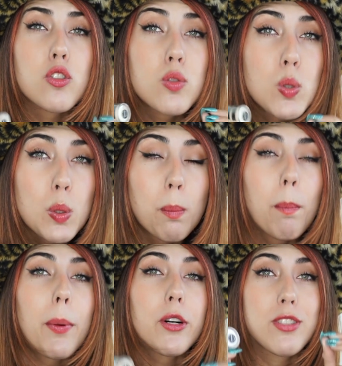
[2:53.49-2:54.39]

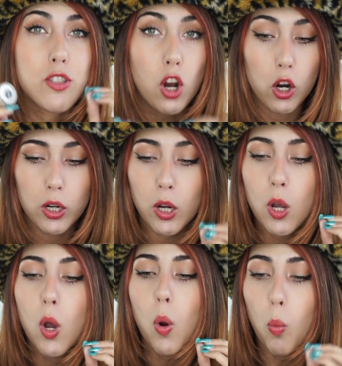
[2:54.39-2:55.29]
super stark
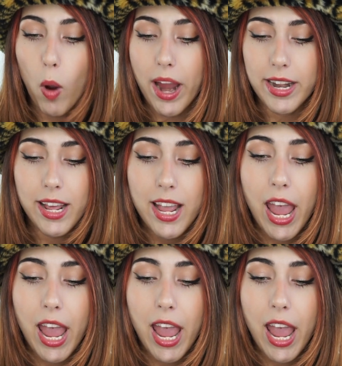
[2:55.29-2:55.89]
white.